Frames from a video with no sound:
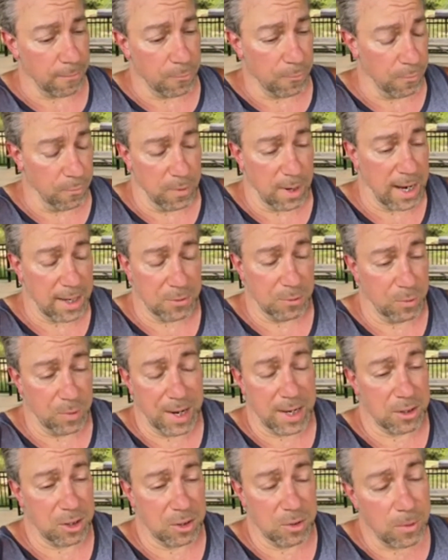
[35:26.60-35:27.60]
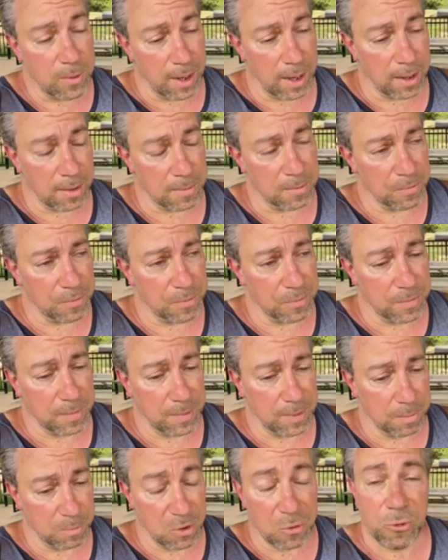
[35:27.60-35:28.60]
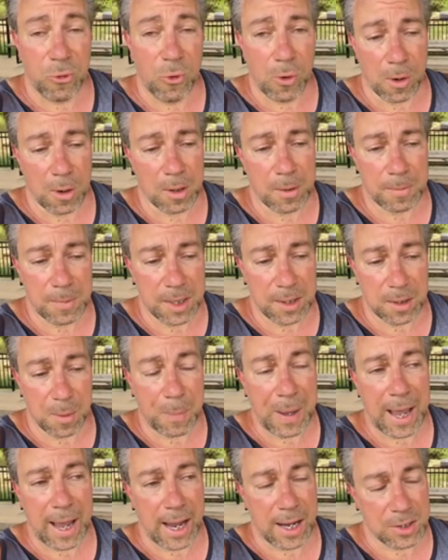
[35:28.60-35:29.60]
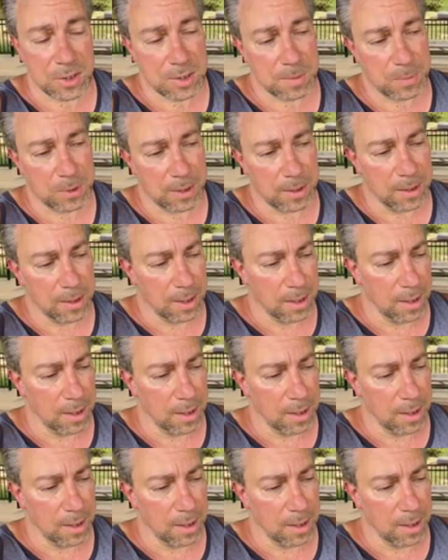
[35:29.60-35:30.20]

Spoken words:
We had to do that before in the past, but